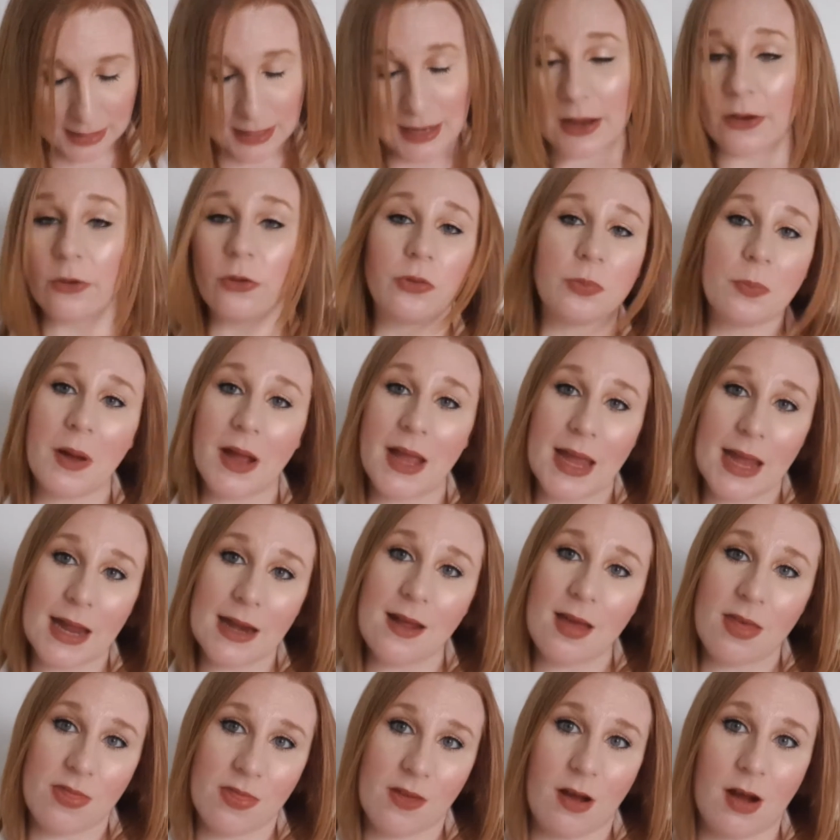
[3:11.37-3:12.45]
It was my
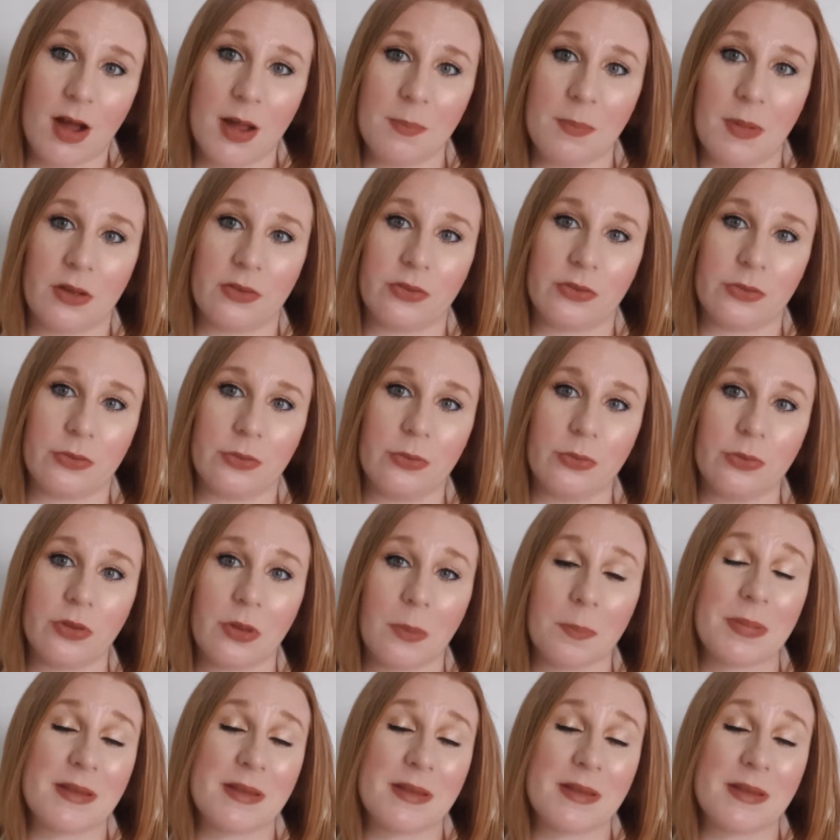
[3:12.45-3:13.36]
inner thigh muscles,